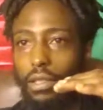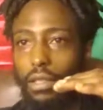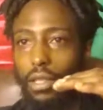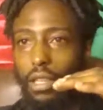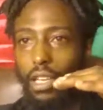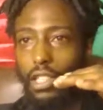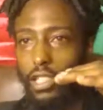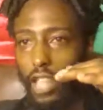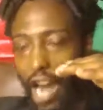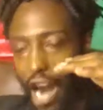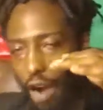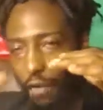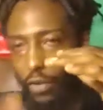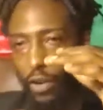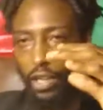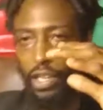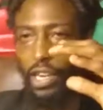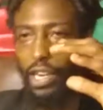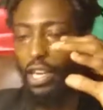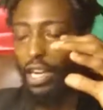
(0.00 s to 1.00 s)
is the
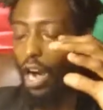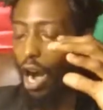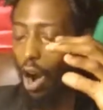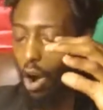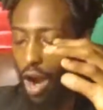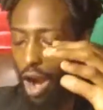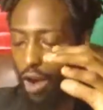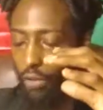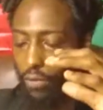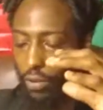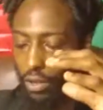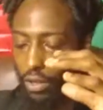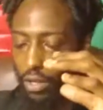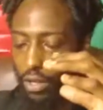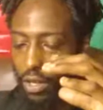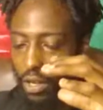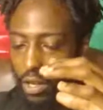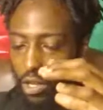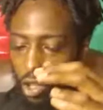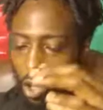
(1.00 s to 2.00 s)
Africa that they call Africa.
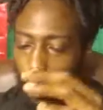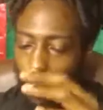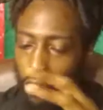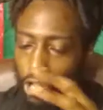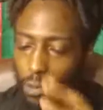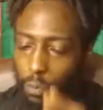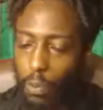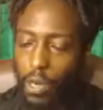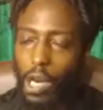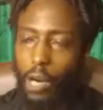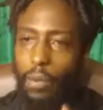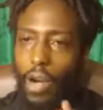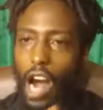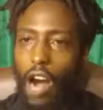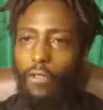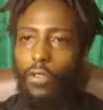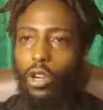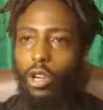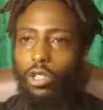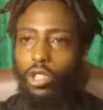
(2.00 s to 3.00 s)
So when you speak of
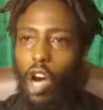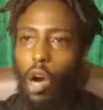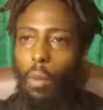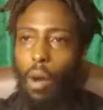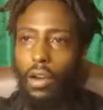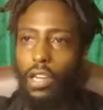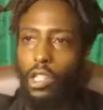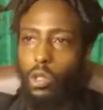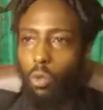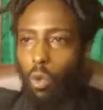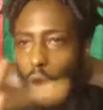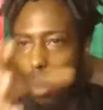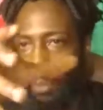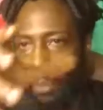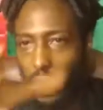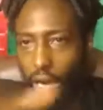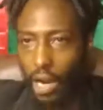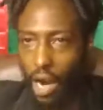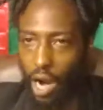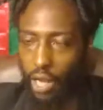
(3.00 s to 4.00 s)
Africa, you're talking about this one
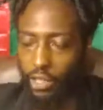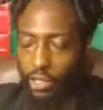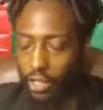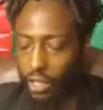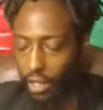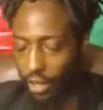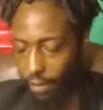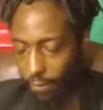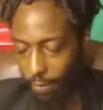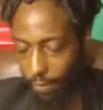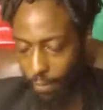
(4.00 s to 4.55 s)
big continent.